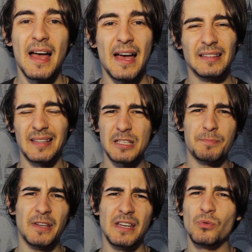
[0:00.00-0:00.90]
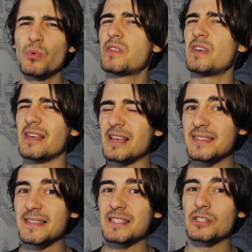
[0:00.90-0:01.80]
And let's begin with the
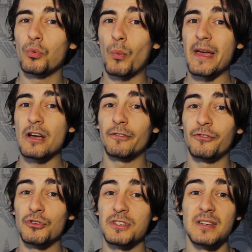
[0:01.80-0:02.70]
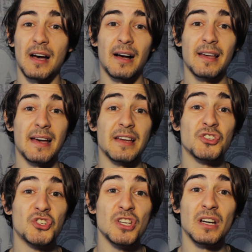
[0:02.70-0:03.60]
easiest way of using
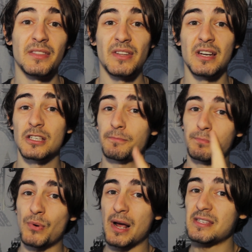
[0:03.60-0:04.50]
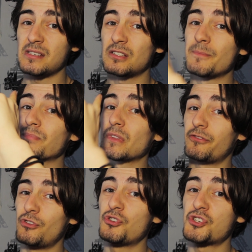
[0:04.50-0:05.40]
ing, and that is present,
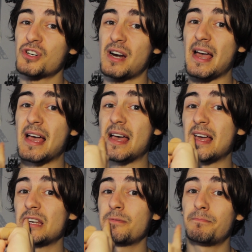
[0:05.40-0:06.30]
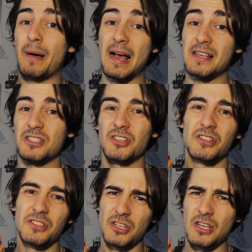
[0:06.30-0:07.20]
future, and past
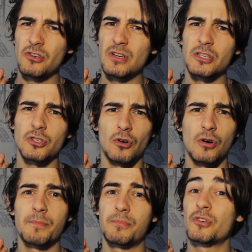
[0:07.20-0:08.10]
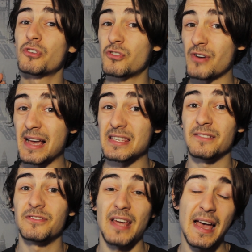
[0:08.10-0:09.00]
continuous or
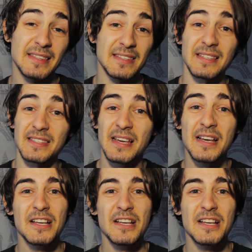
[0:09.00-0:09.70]
progressive tenses.